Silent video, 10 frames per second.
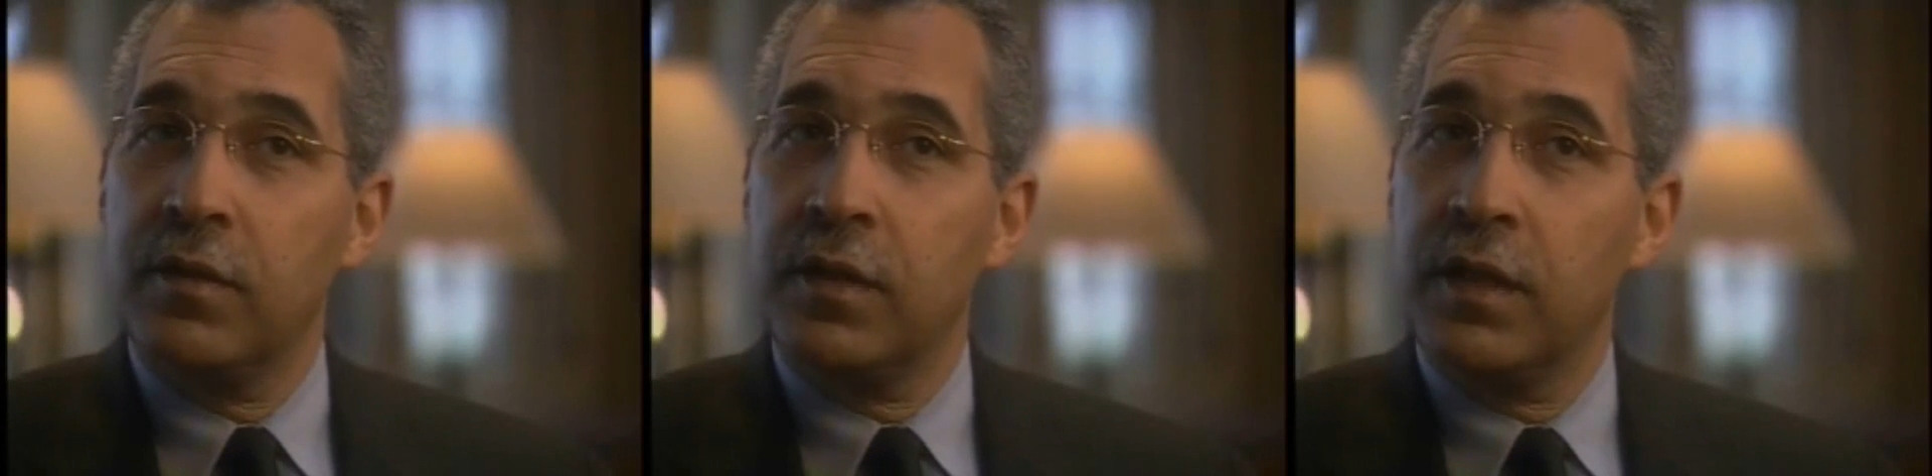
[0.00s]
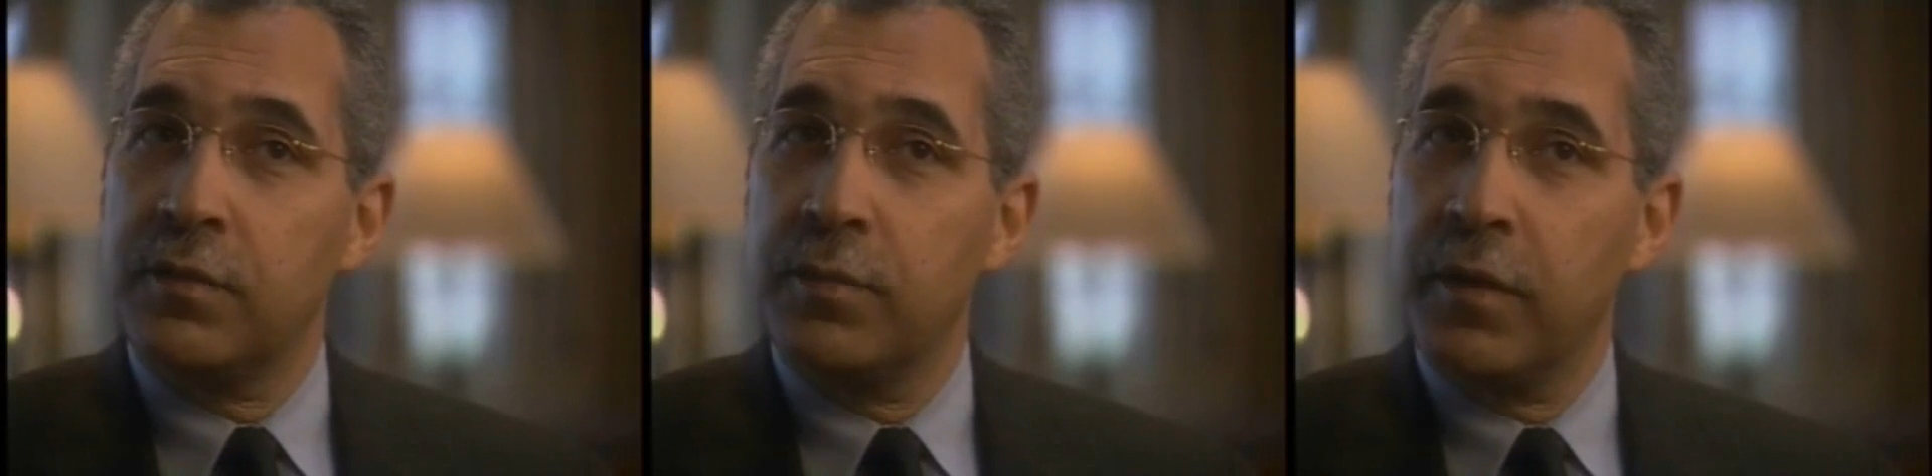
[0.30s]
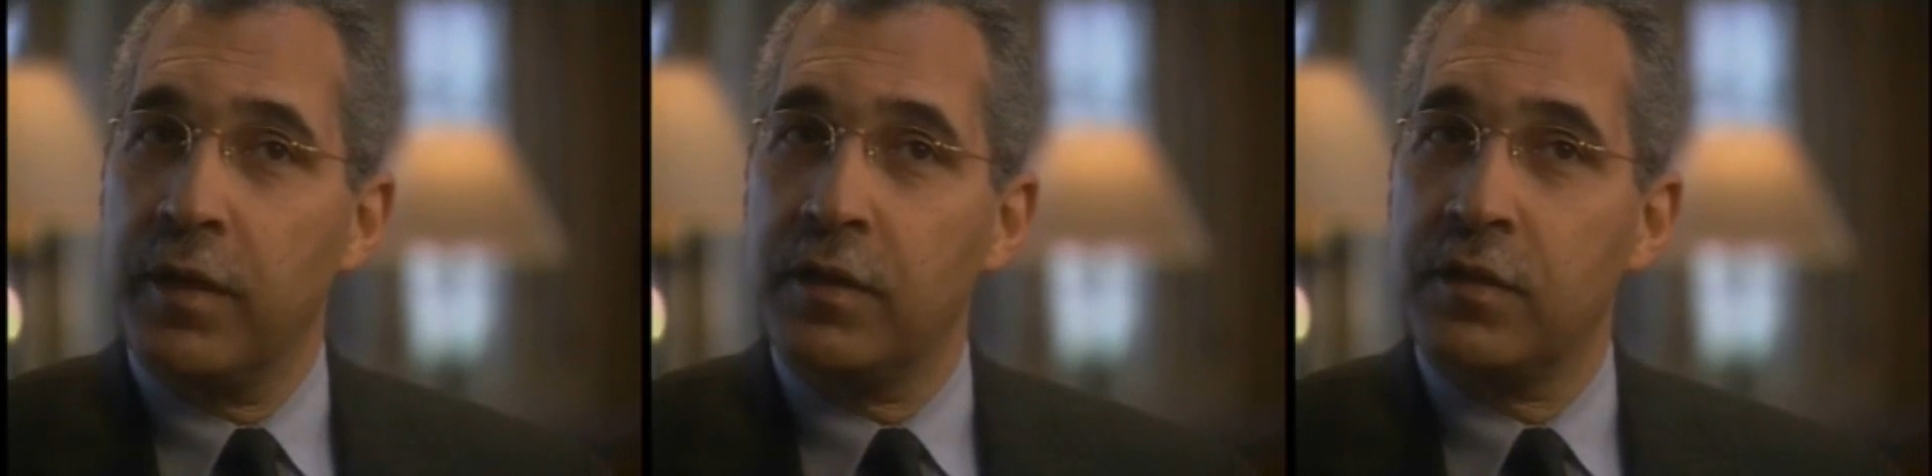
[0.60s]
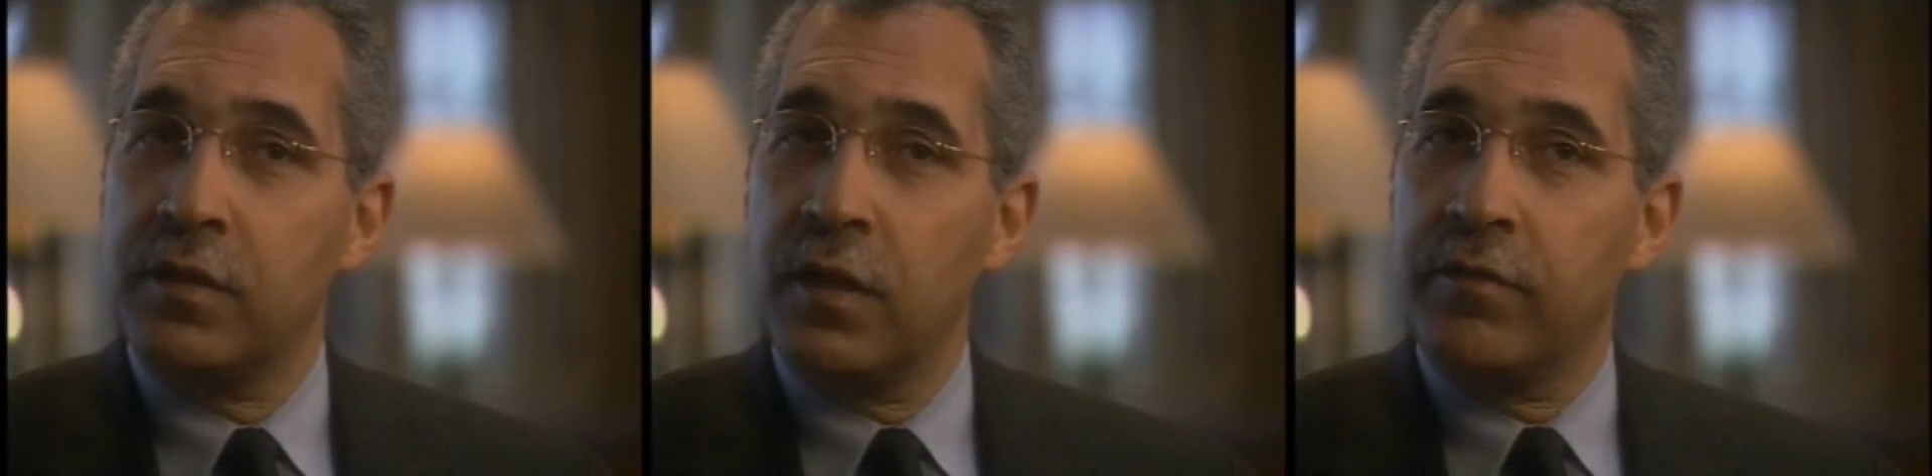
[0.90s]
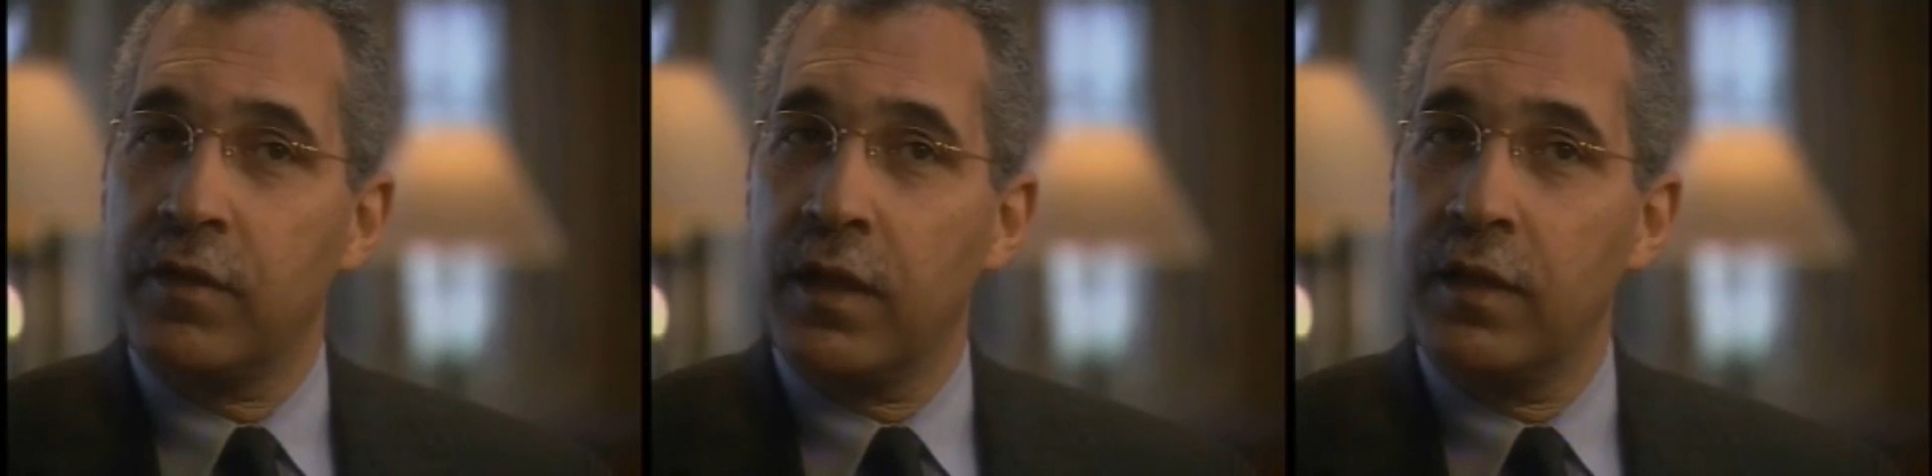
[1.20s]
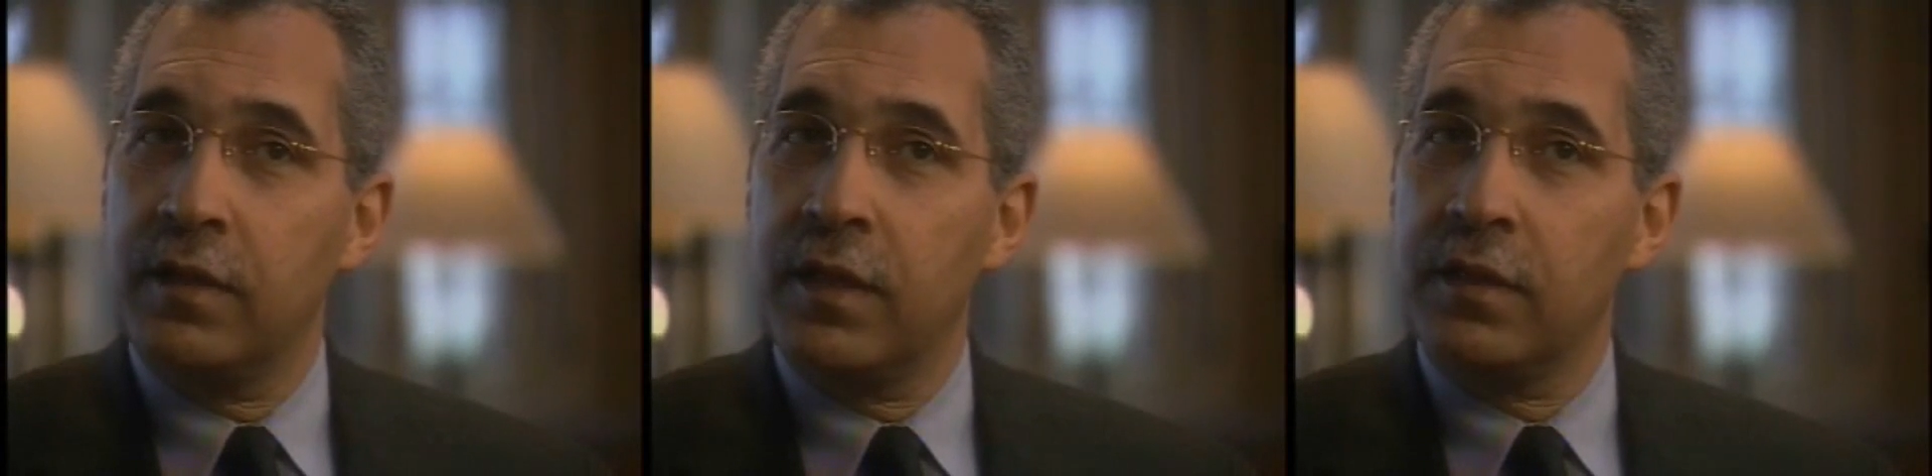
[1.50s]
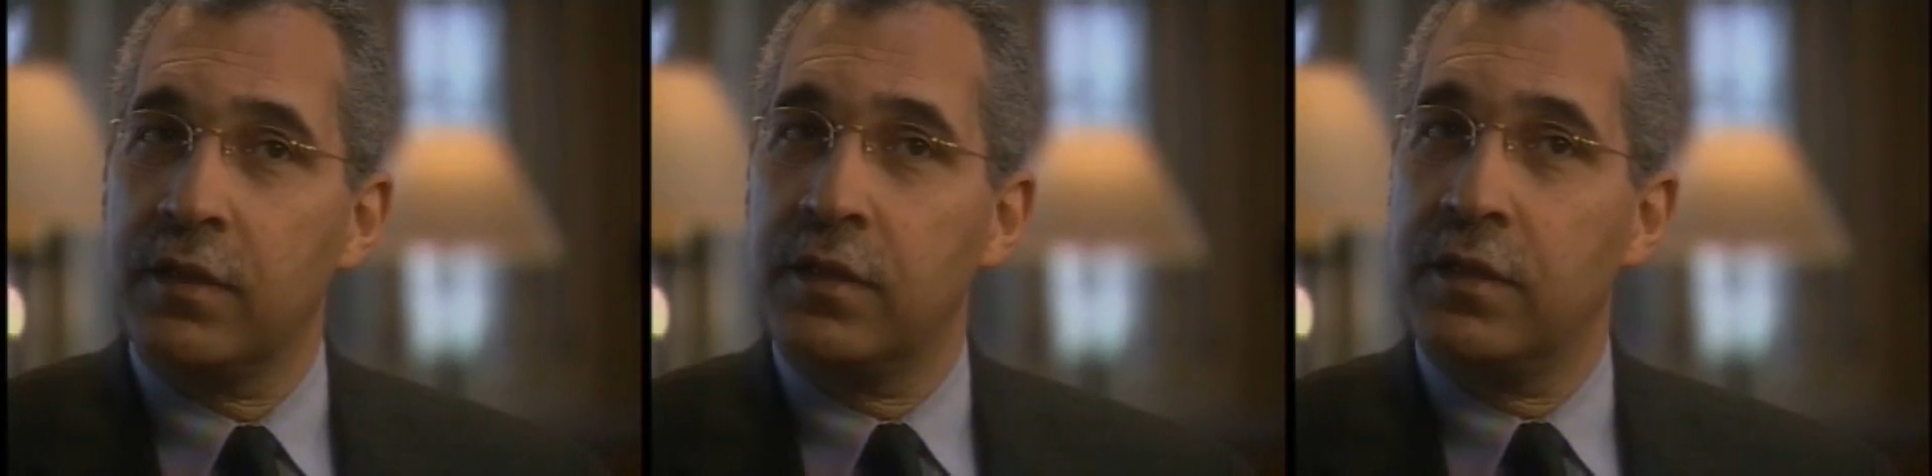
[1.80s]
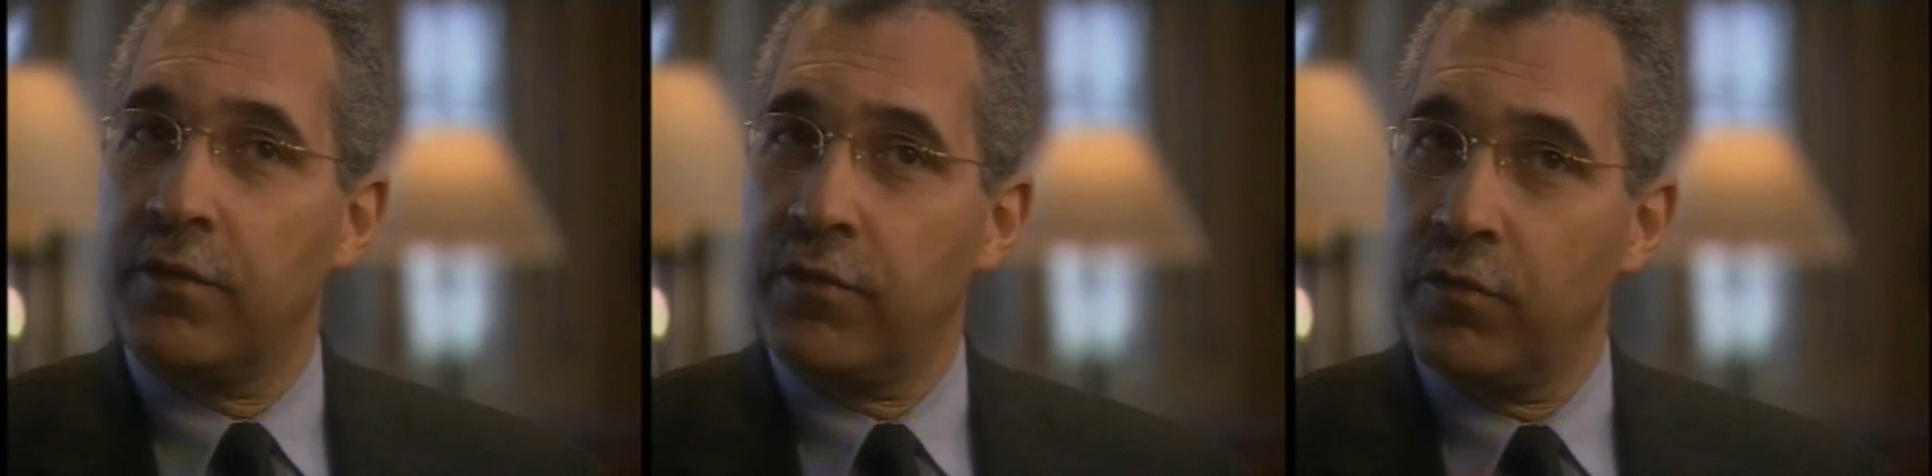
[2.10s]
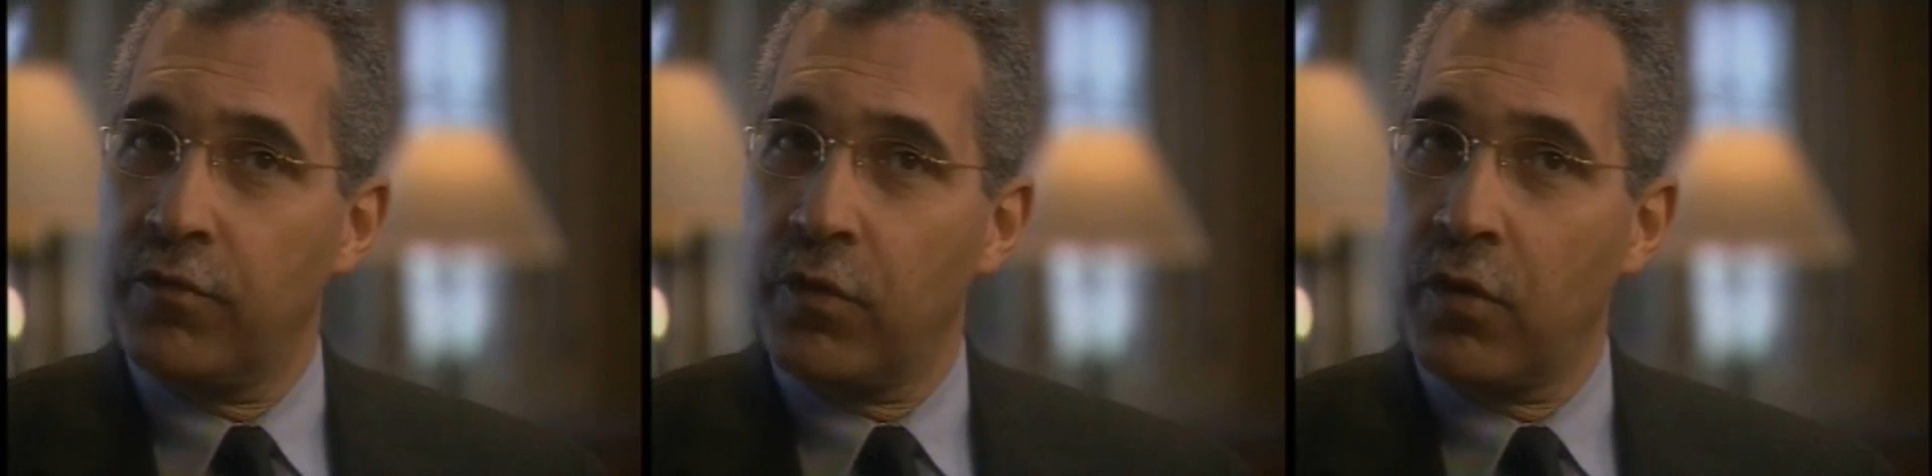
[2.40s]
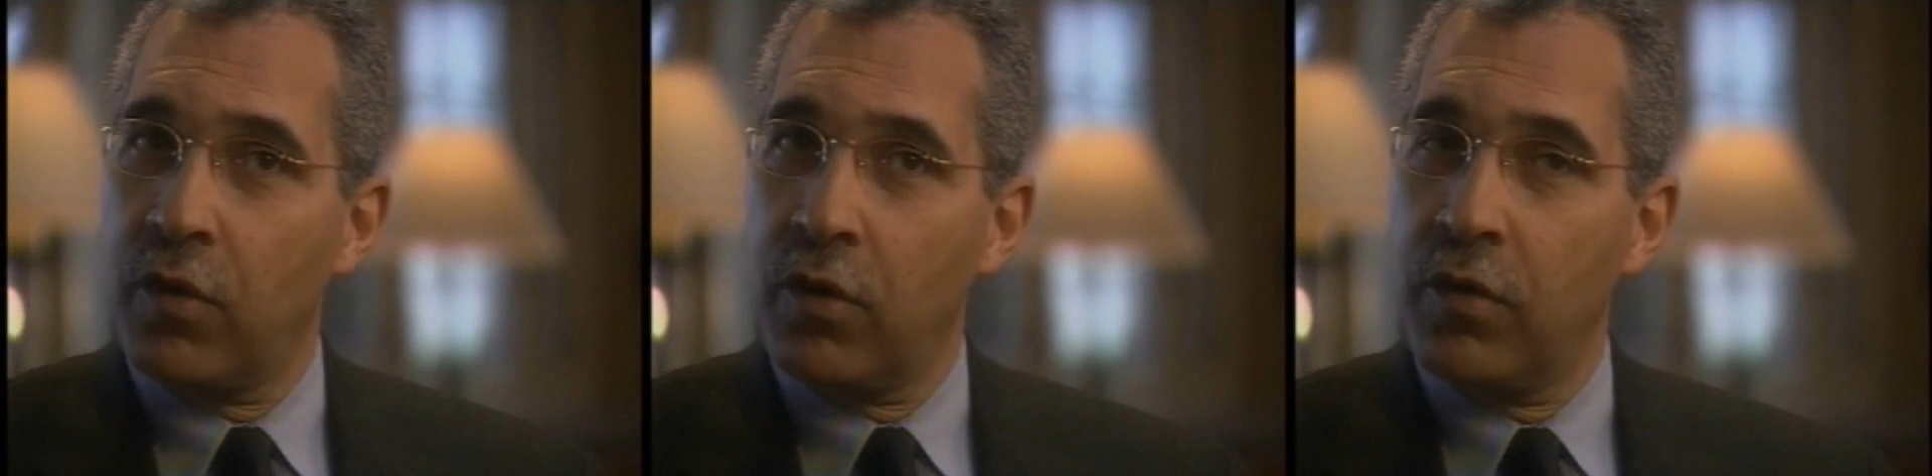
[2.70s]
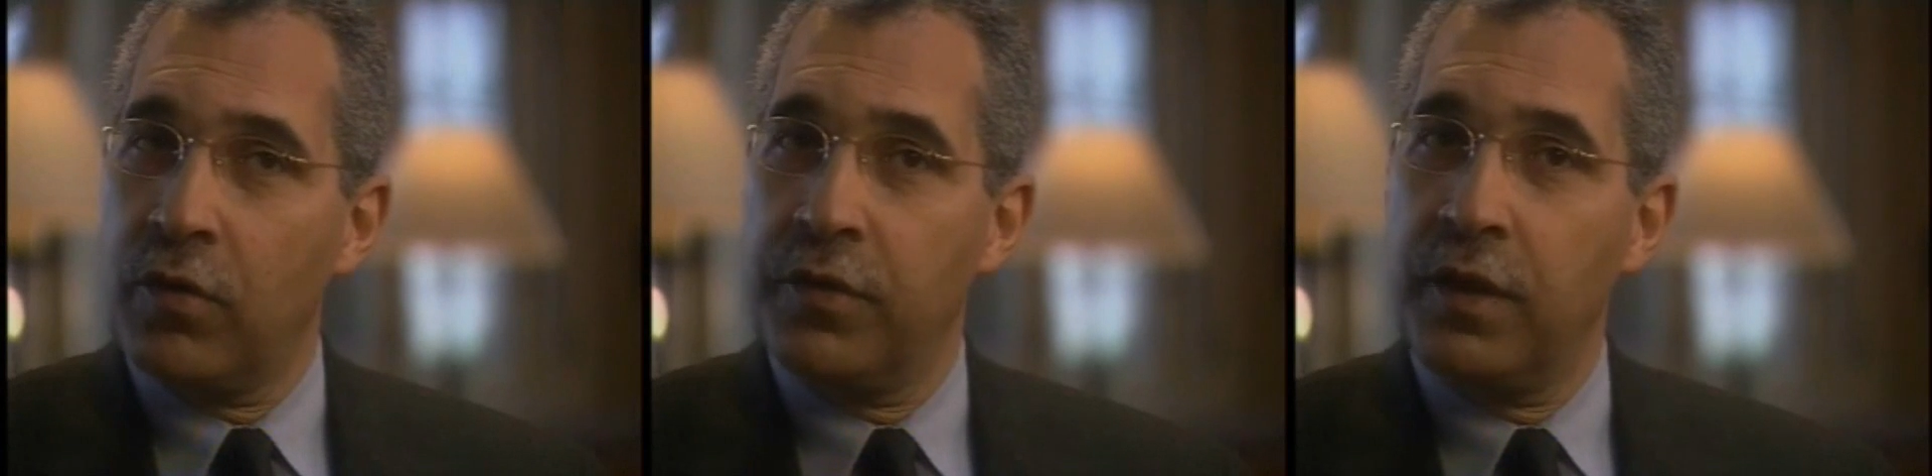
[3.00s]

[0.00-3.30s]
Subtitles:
the experience of taking the test different for her